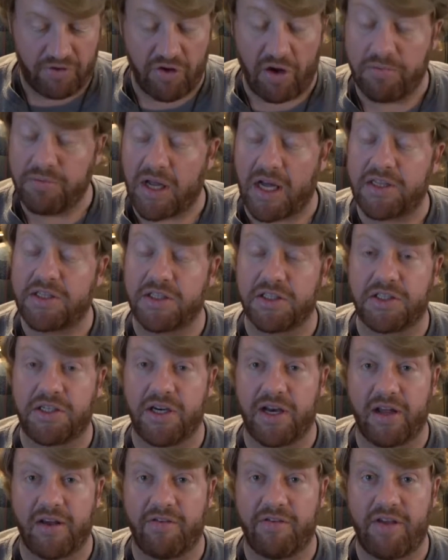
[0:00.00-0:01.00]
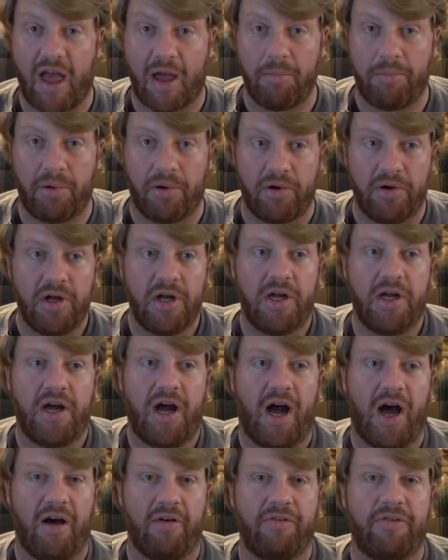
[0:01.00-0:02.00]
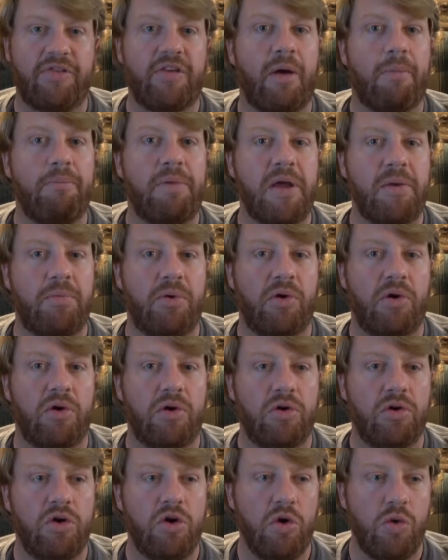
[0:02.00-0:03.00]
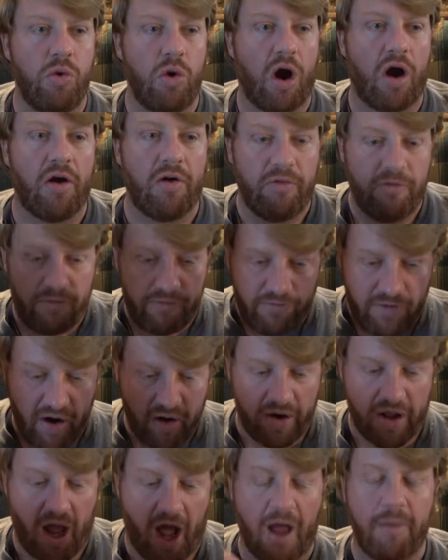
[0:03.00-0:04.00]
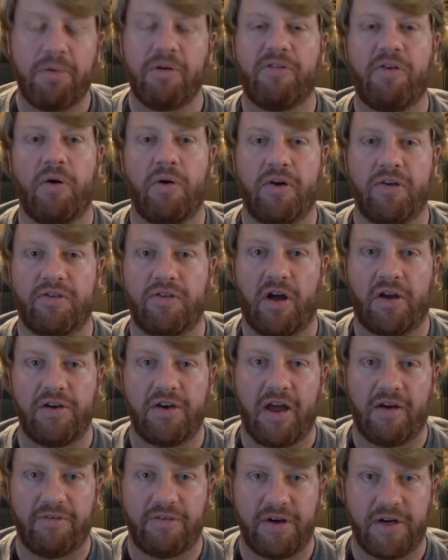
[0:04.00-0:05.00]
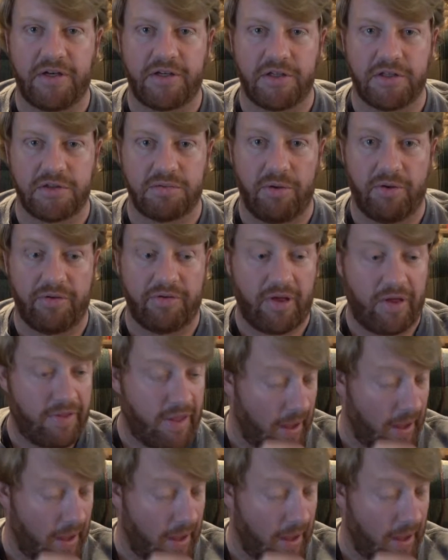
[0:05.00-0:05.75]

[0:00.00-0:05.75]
so that's just an example of some people who are very hyper focused on definitions will say